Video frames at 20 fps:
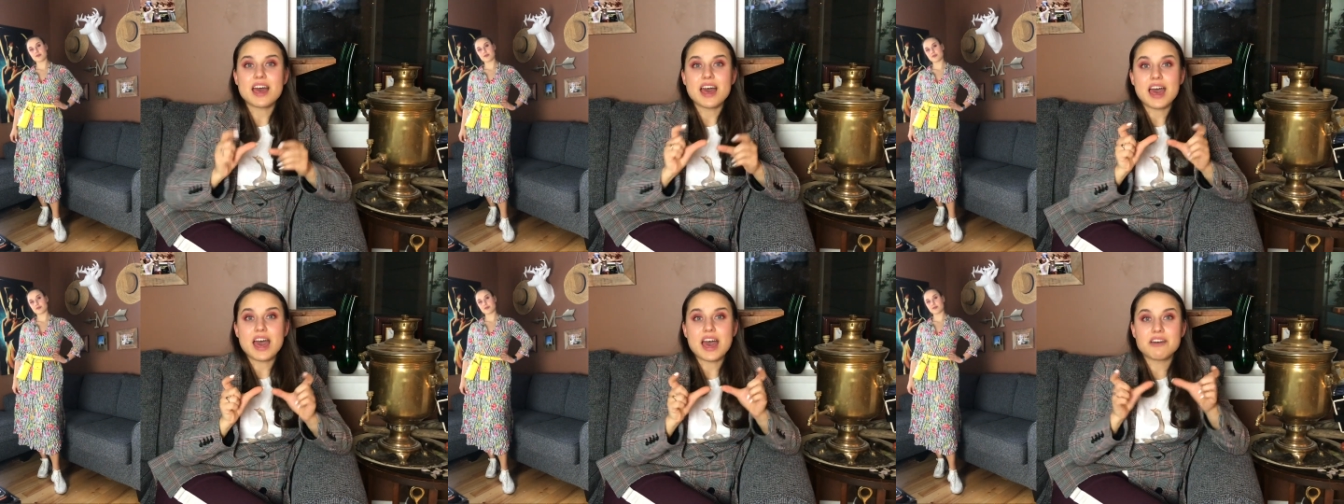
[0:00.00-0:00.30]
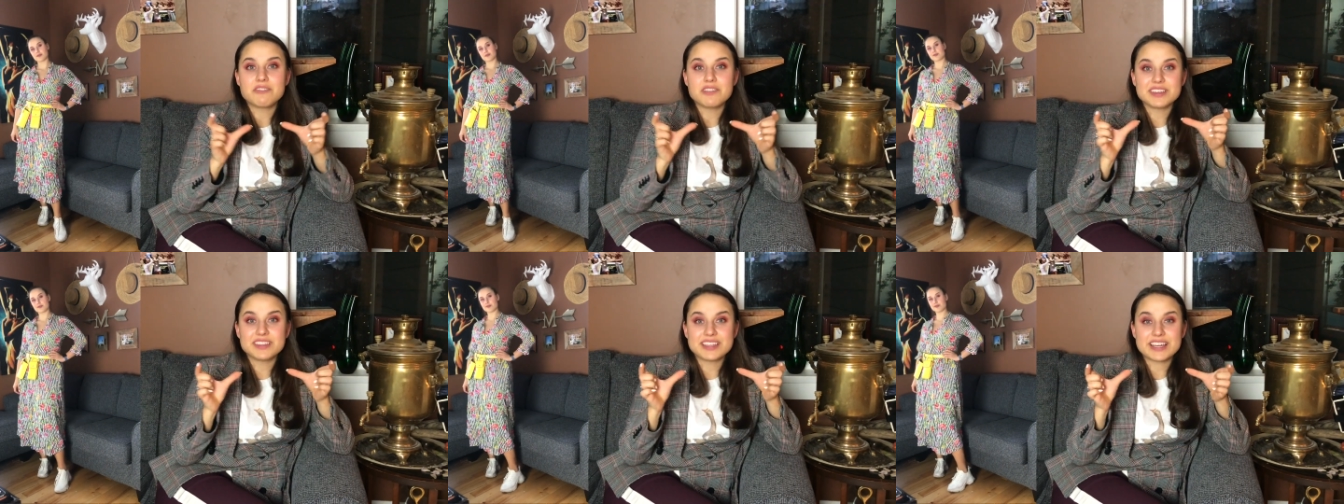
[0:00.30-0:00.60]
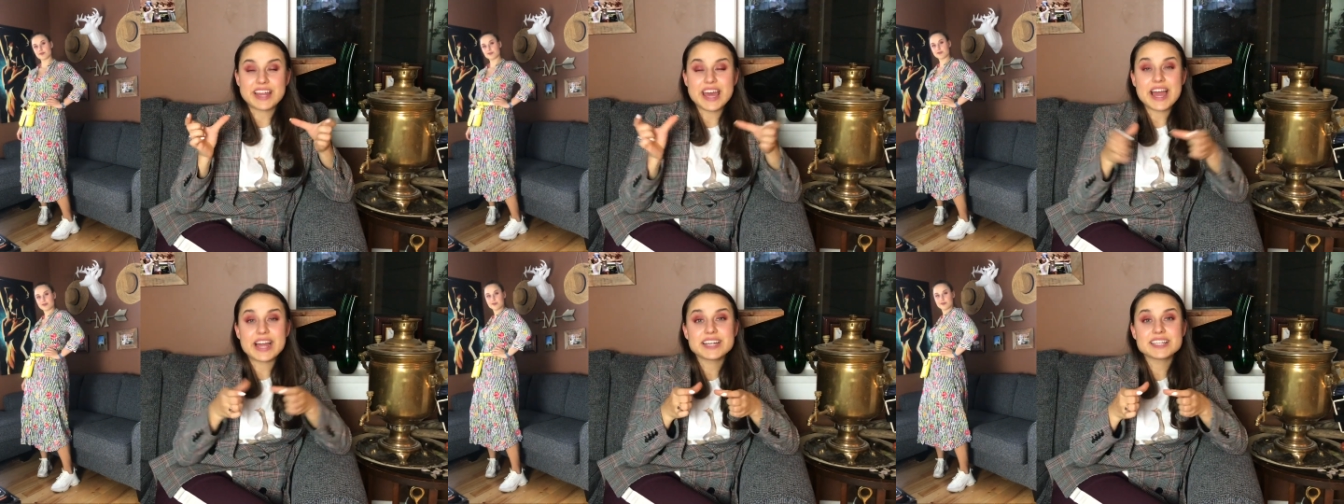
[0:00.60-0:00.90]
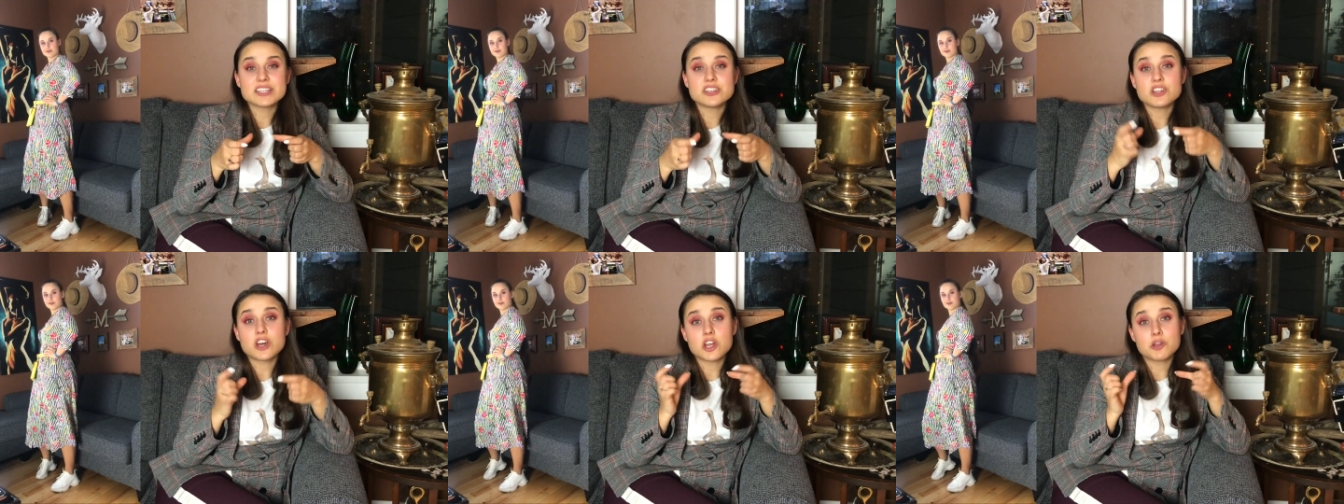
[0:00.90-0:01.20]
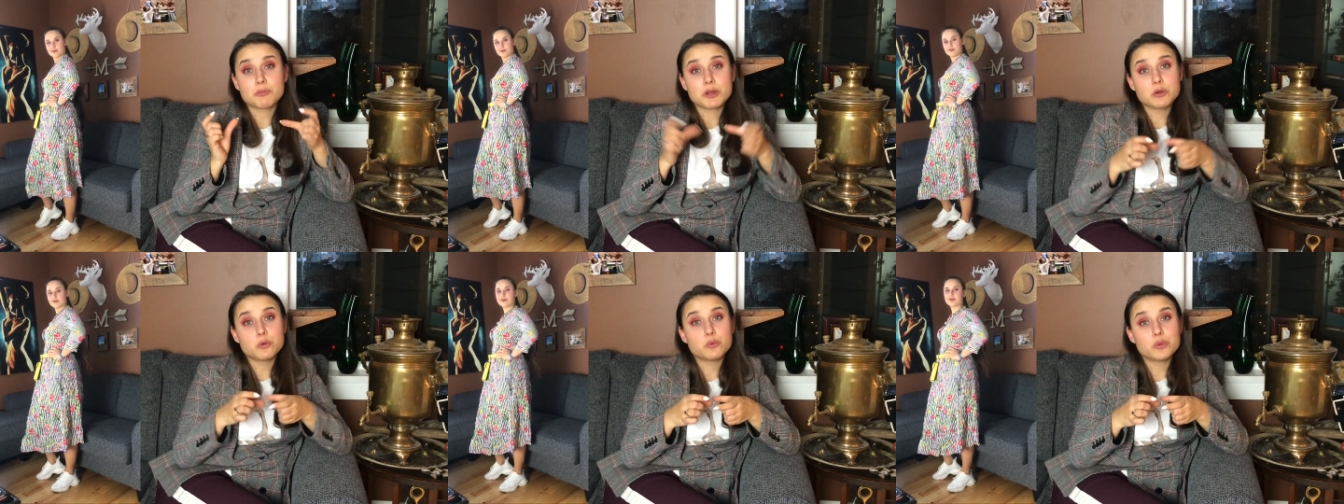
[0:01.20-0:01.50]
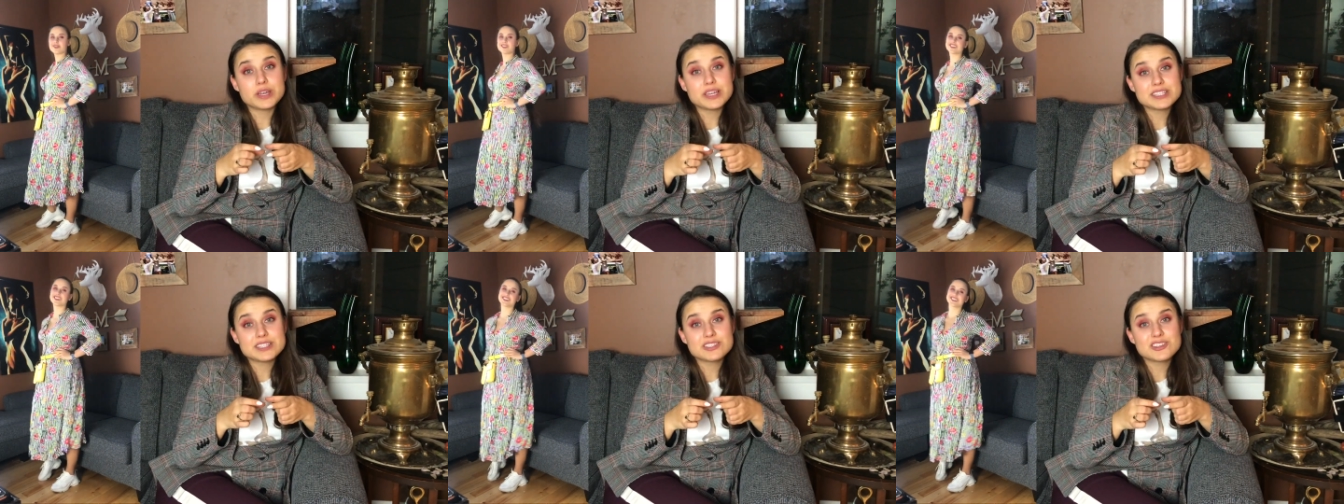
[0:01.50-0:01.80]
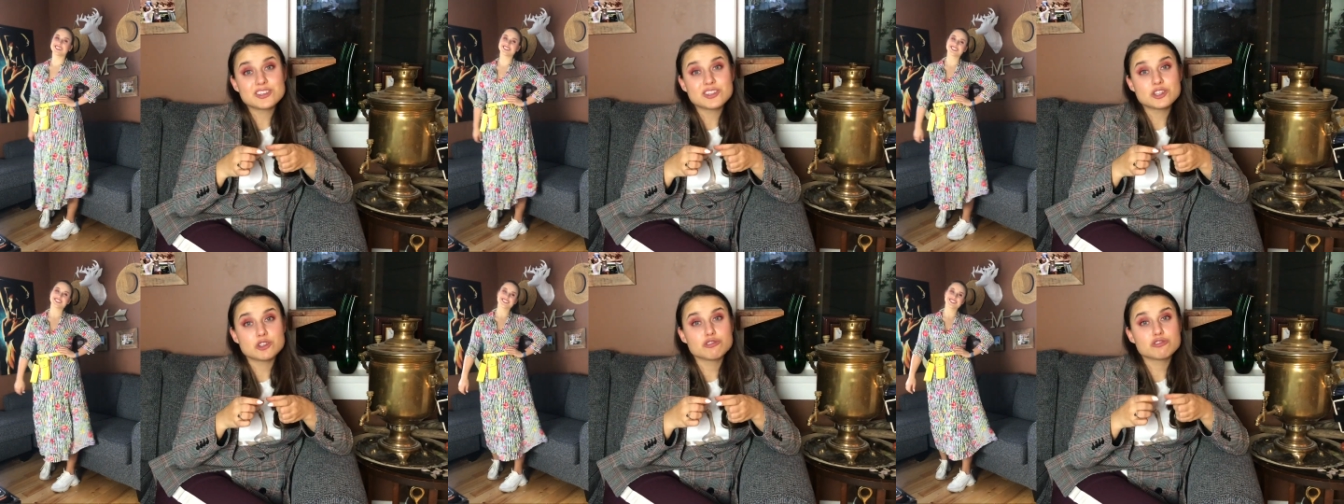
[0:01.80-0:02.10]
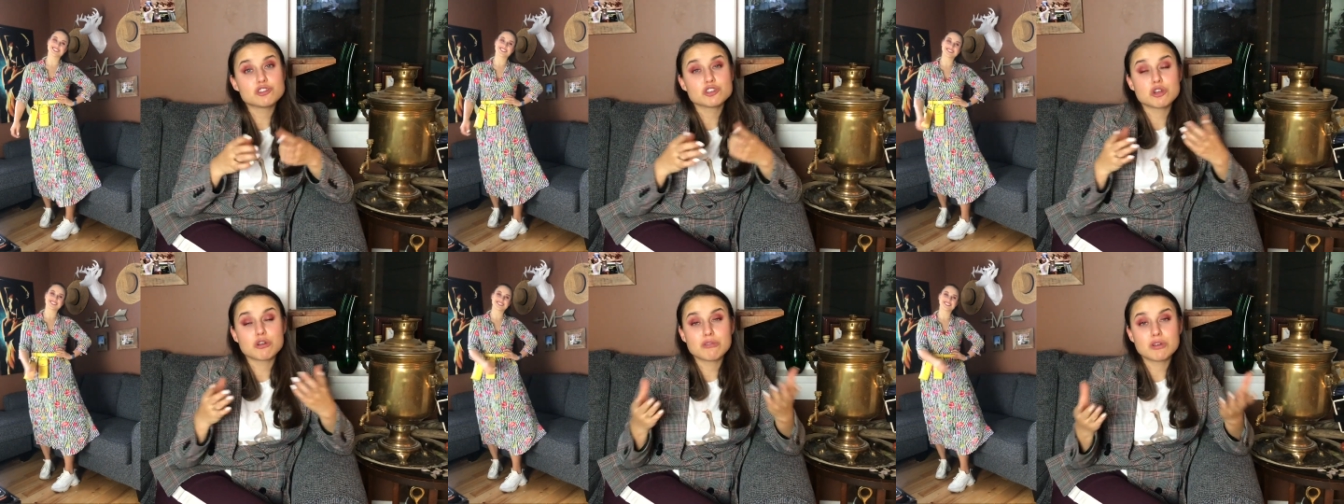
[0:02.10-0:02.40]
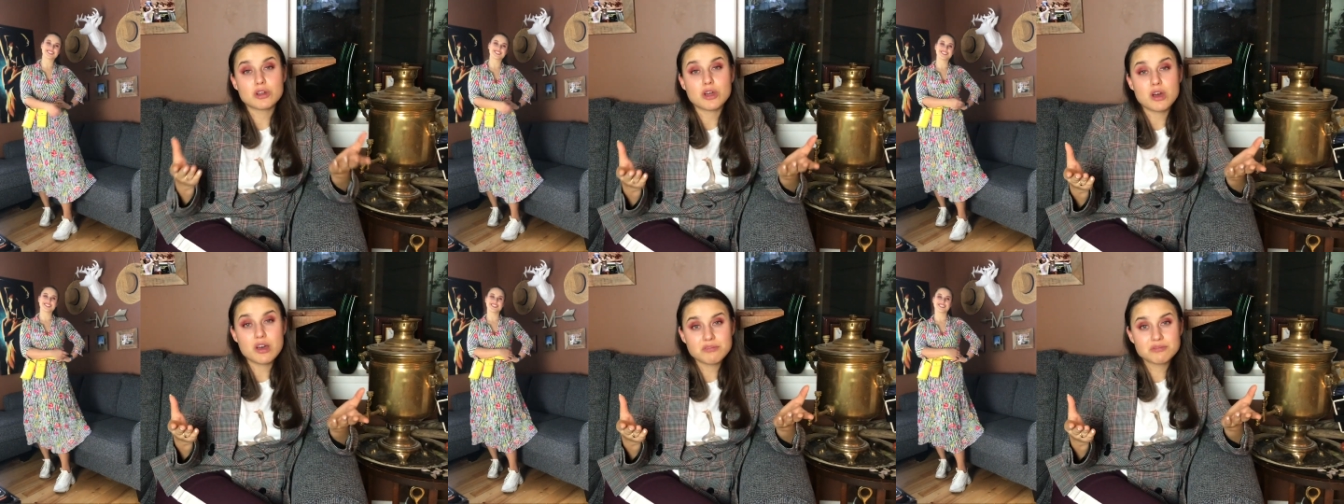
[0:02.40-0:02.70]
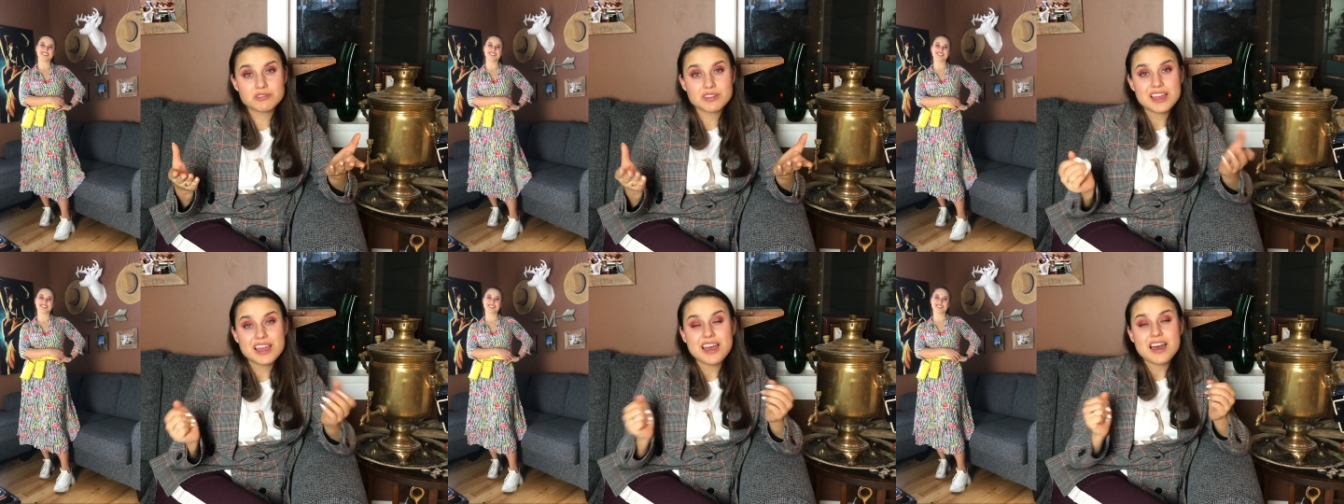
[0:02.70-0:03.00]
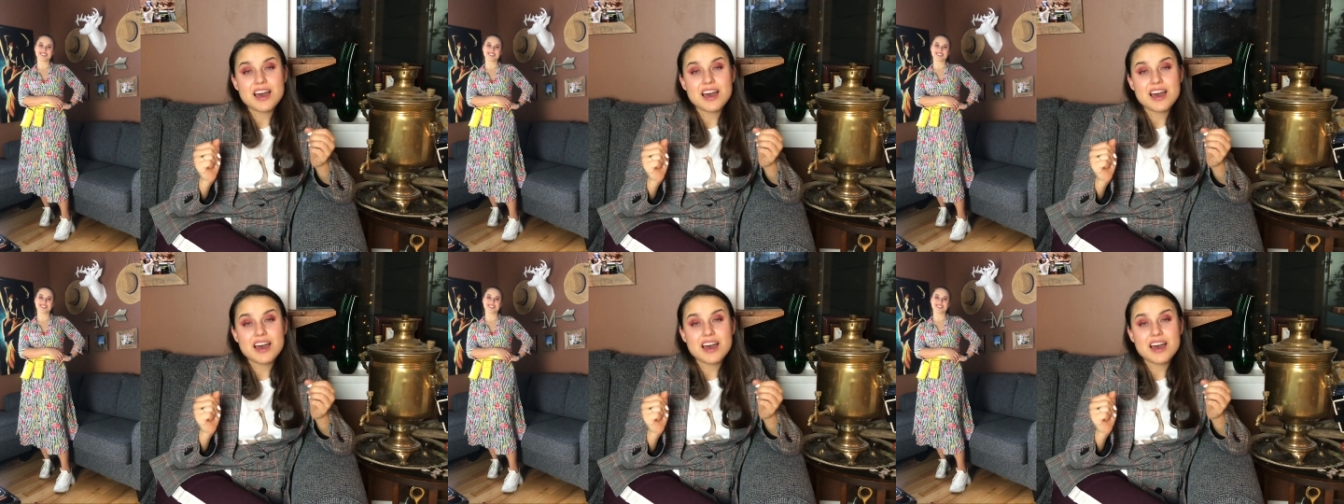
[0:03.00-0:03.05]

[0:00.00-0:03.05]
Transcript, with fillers: having that accent on my waist to show it off.